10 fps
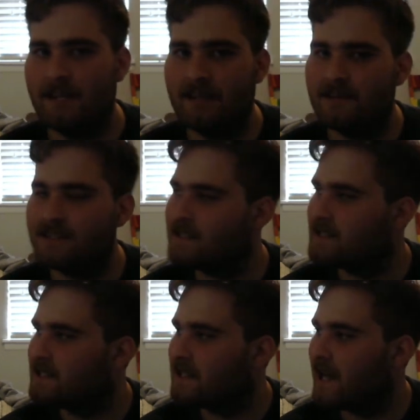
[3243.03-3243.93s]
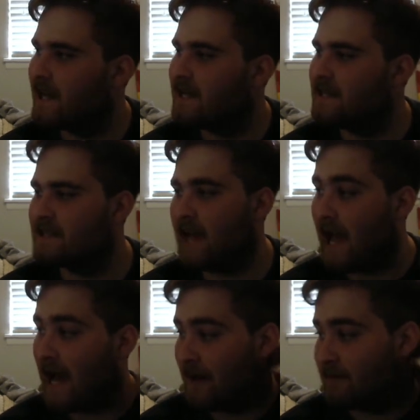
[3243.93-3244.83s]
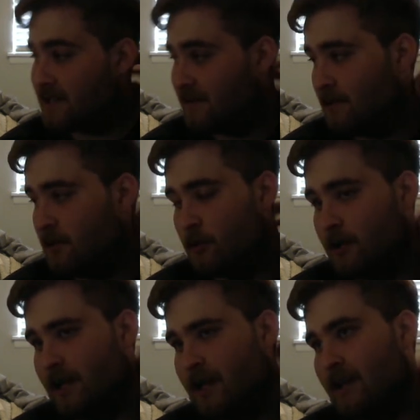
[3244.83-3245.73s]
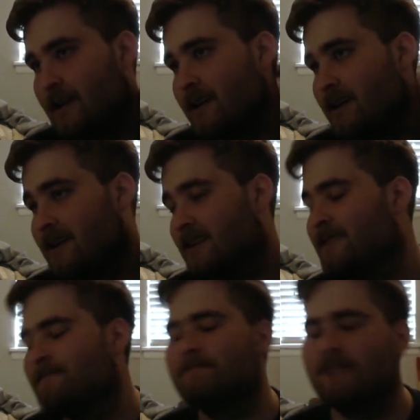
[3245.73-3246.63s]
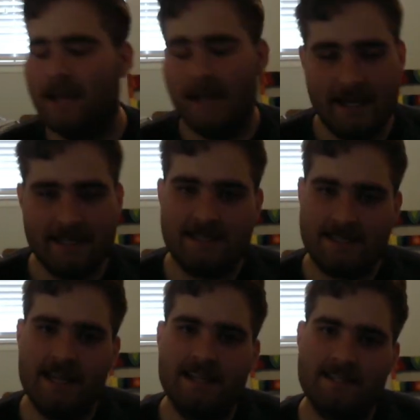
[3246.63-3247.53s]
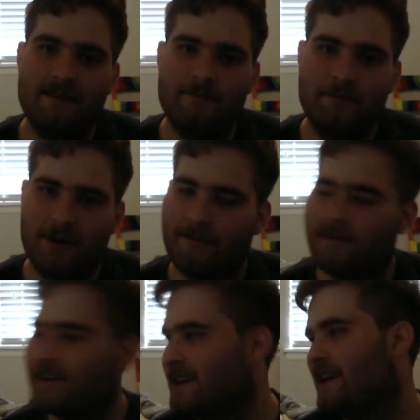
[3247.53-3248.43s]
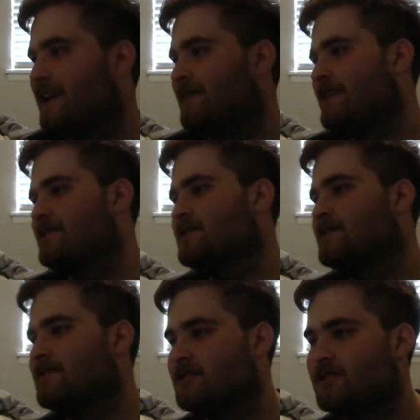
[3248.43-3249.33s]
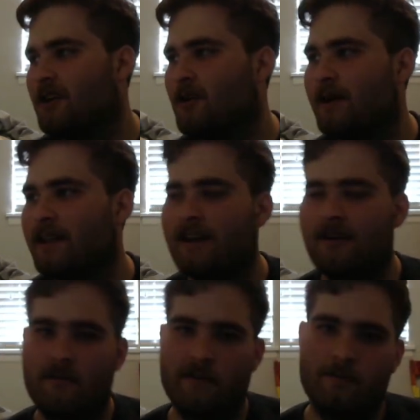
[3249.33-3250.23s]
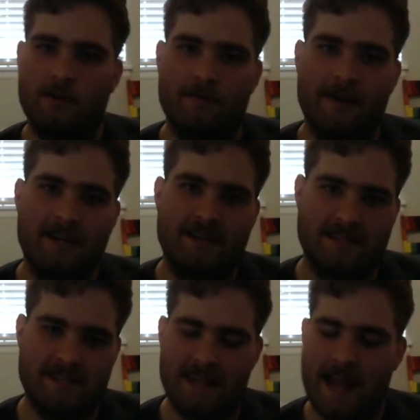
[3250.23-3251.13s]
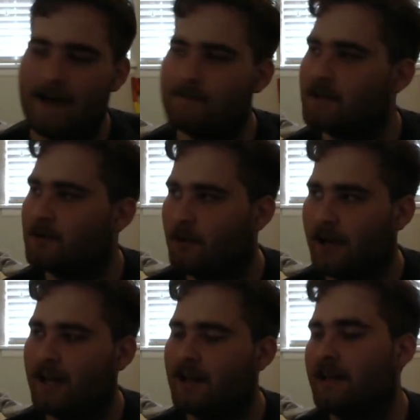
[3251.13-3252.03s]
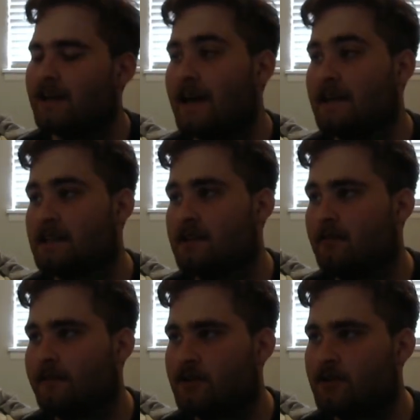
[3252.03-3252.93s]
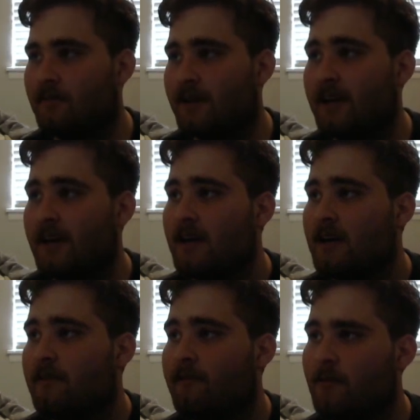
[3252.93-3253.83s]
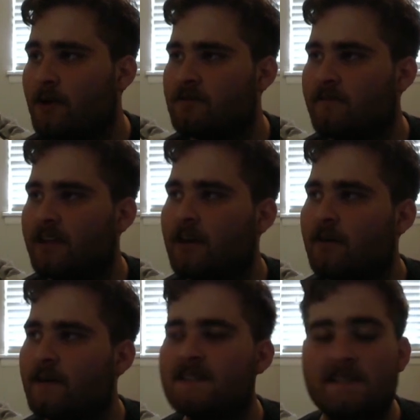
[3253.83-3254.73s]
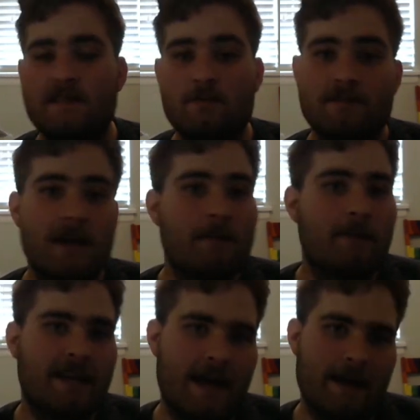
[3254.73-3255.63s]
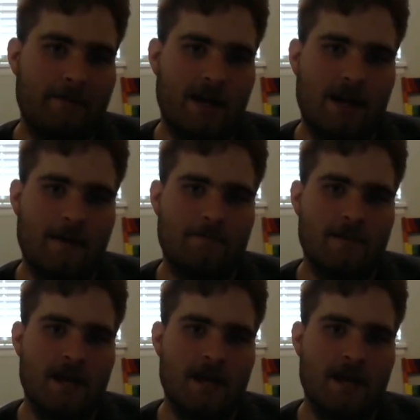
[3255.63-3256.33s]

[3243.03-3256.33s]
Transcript: needless to say, is absolutely... It's a perfect adaptation of the show, and that Harvey Birdman is an absolute idiot, as he always should be. Full motion video, and since it was made by Capcom,